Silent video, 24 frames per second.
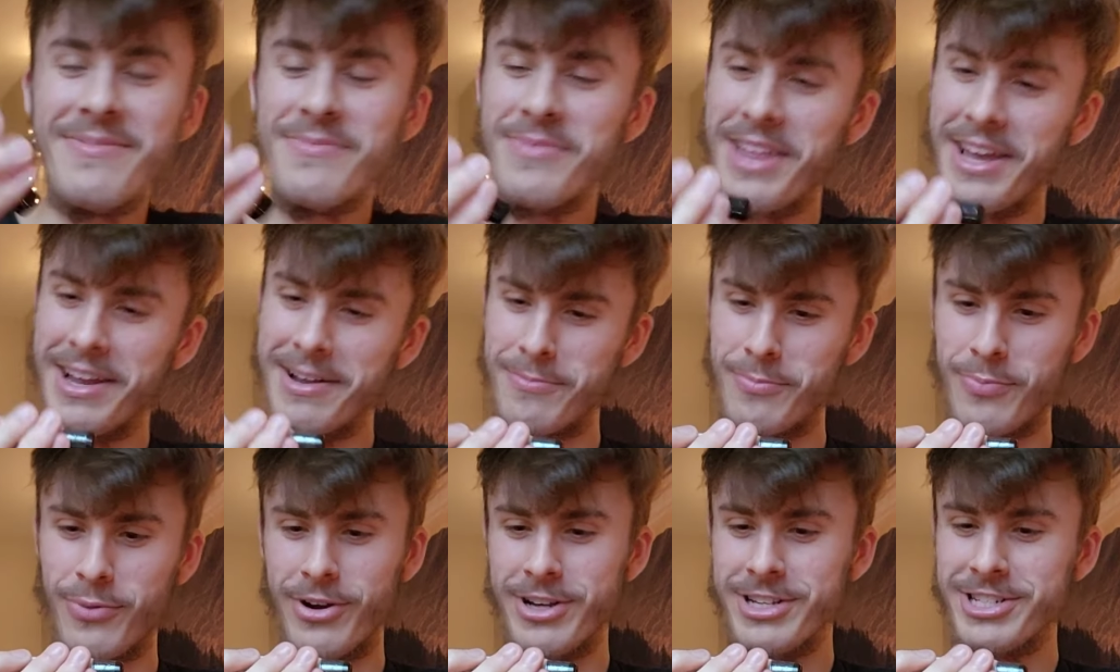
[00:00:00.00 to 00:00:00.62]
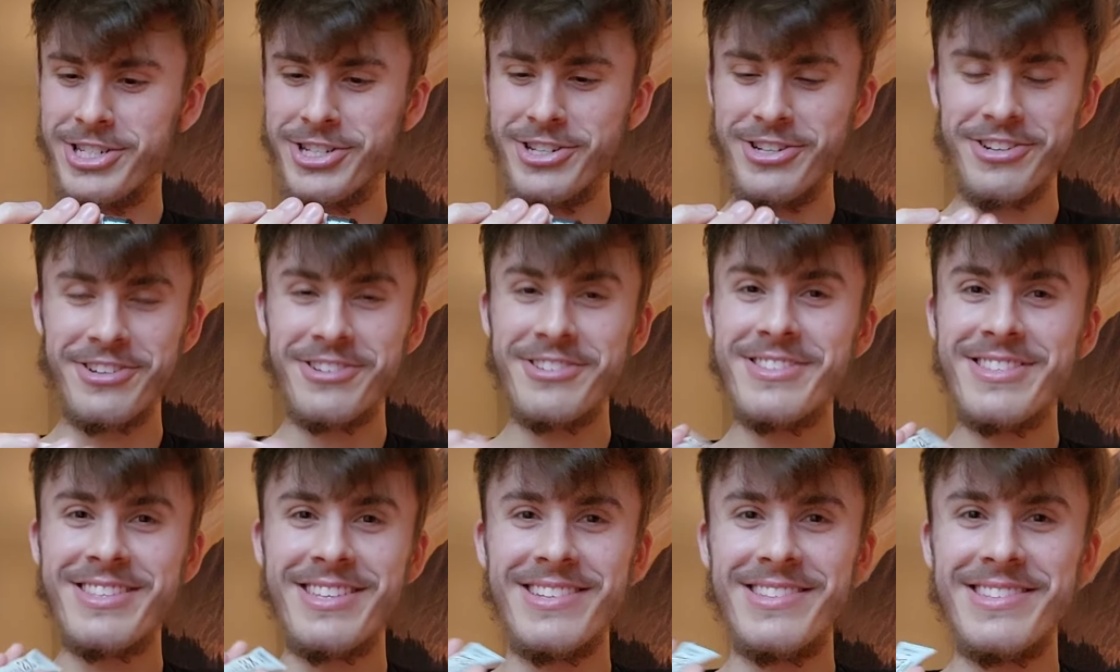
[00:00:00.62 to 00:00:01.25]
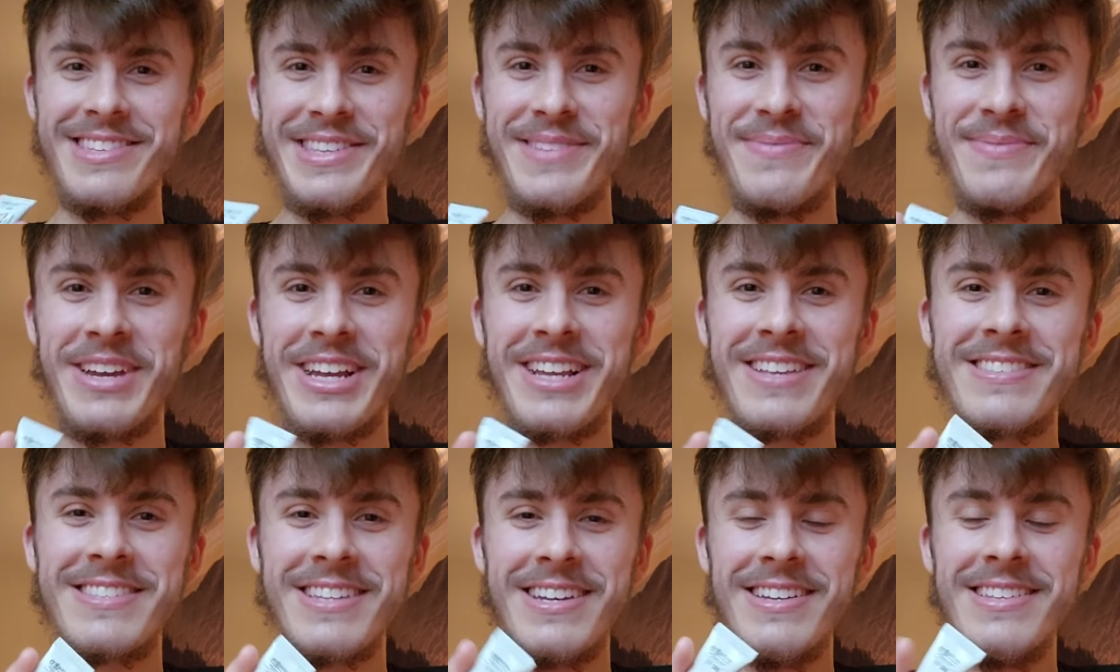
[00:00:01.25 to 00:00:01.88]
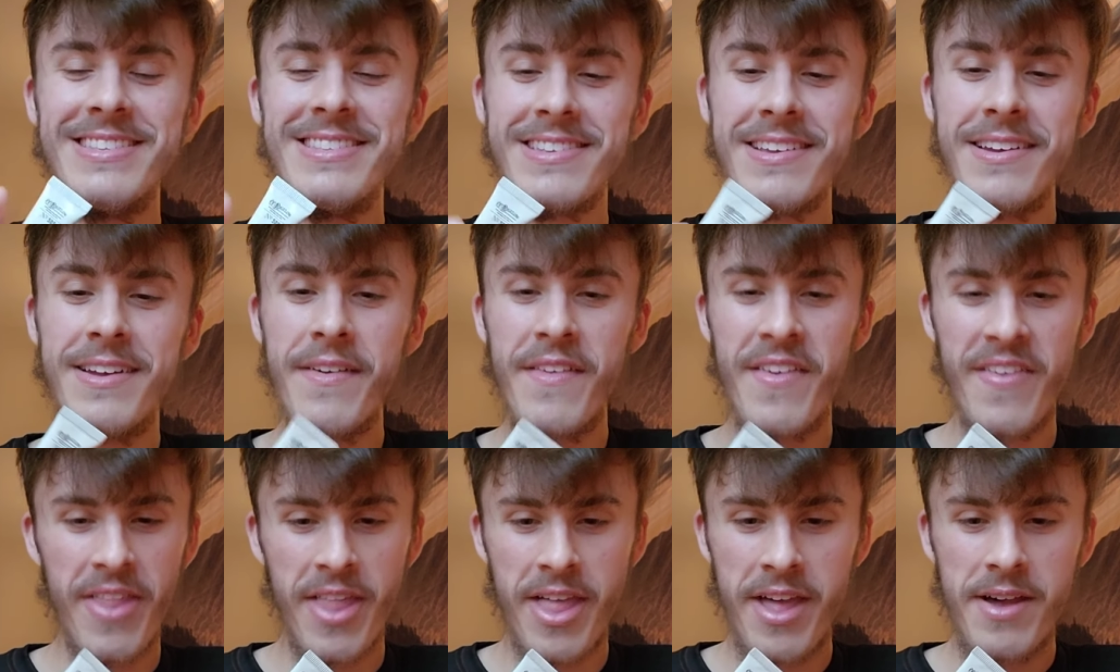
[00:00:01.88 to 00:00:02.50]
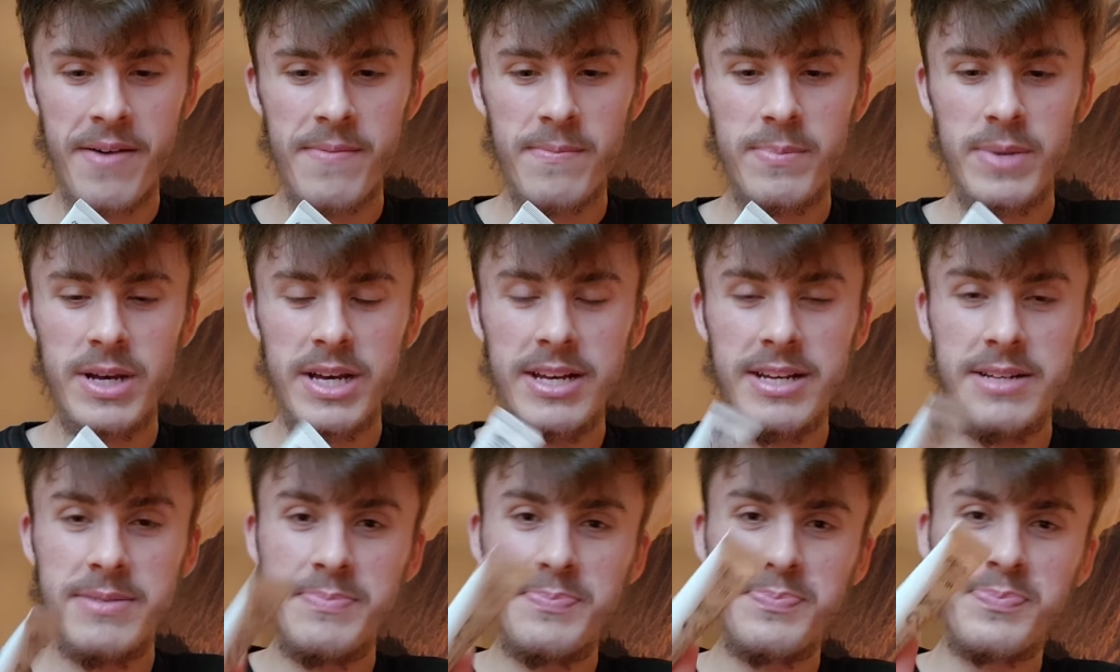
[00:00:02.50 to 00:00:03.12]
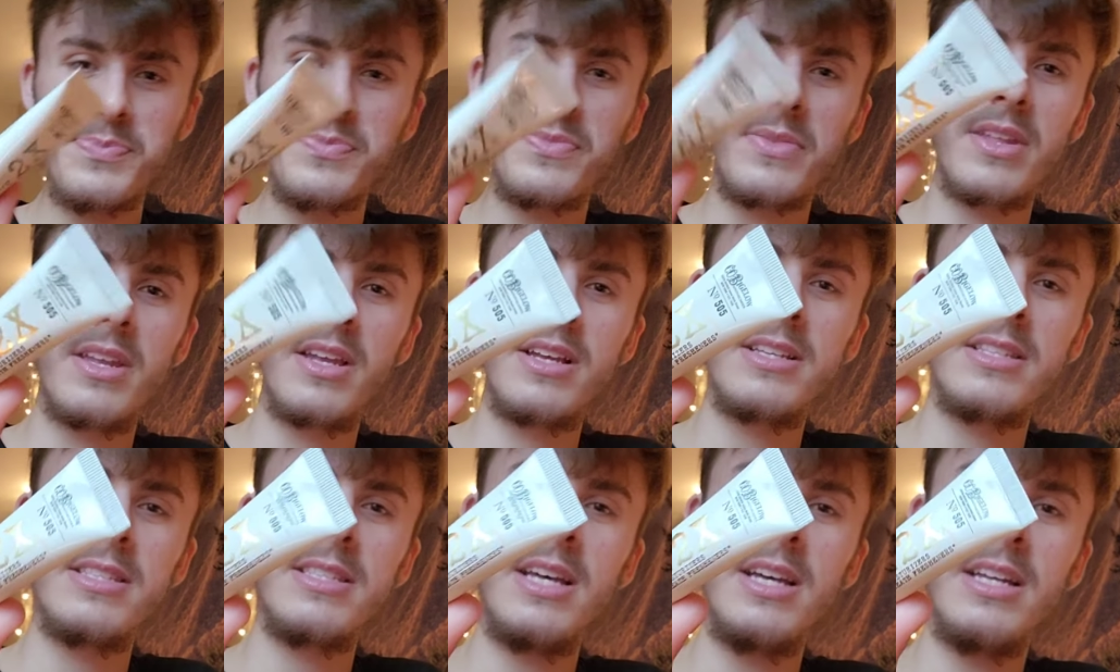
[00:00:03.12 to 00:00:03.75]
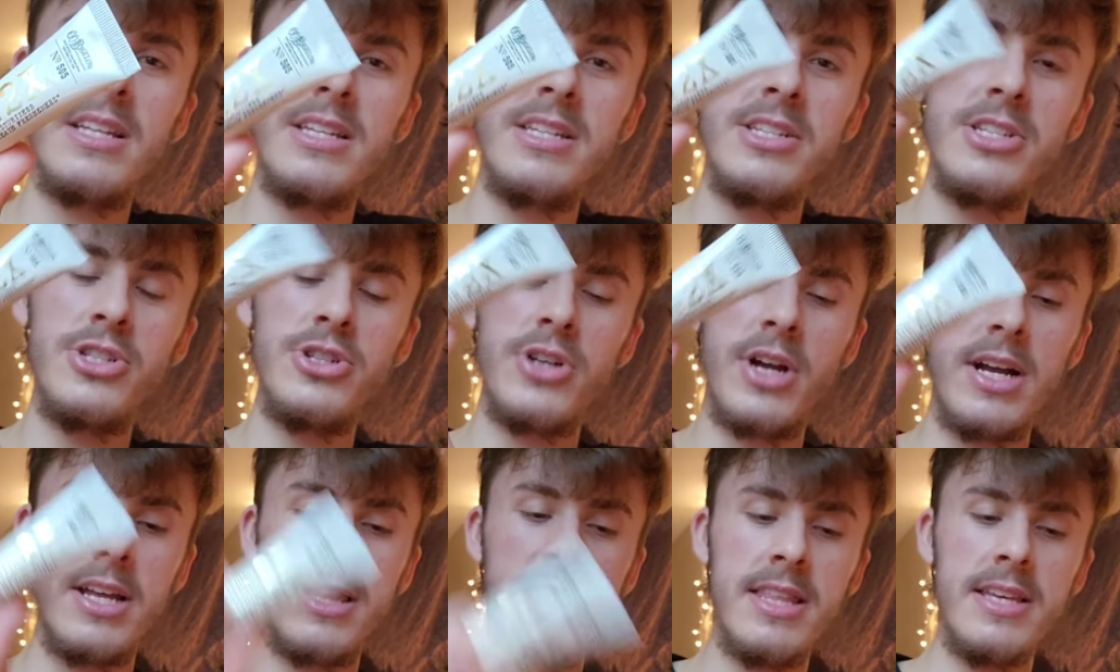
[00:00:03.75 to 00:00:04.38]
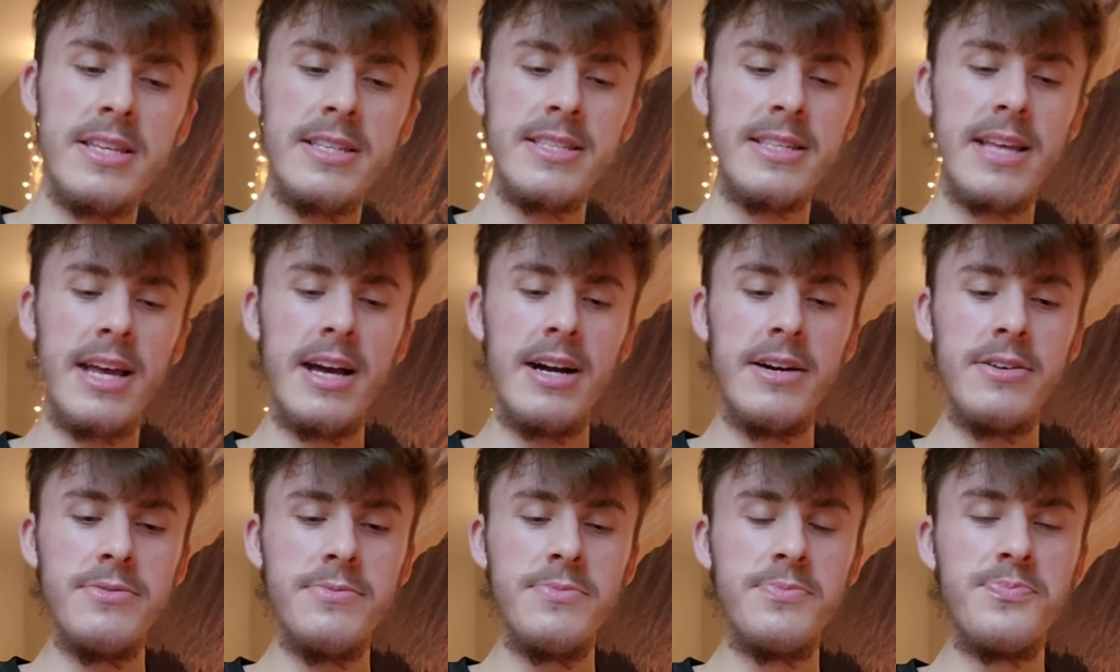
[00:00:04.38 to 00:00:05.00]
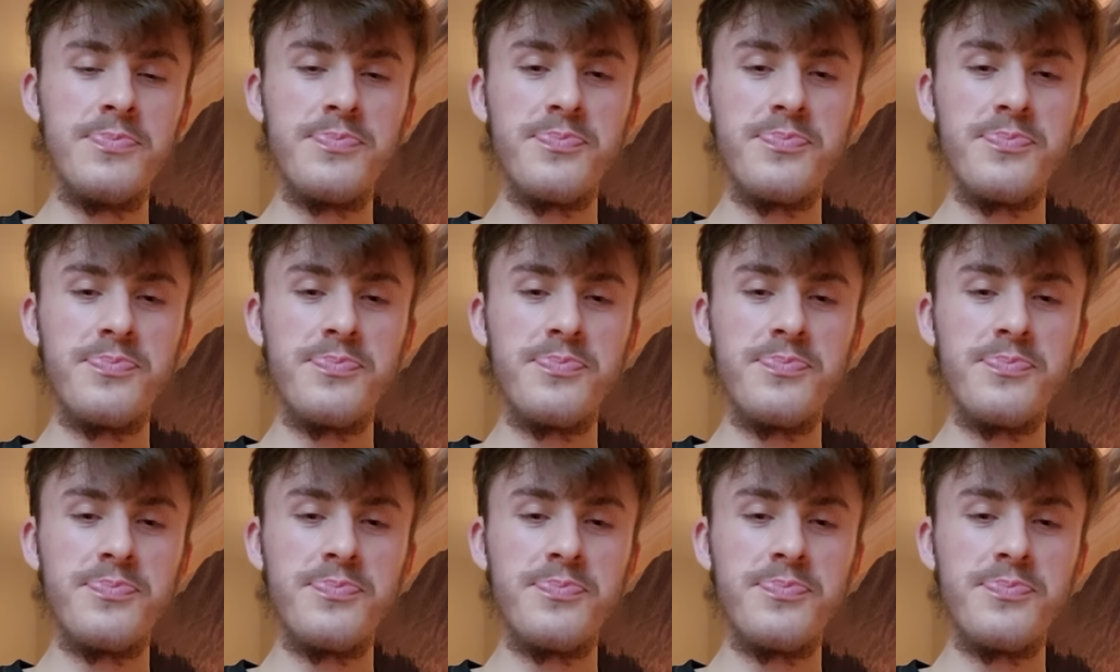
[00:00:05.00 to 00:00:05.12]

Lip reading: I'm like, fresheners? That doesn't make sense. But excited to try this out.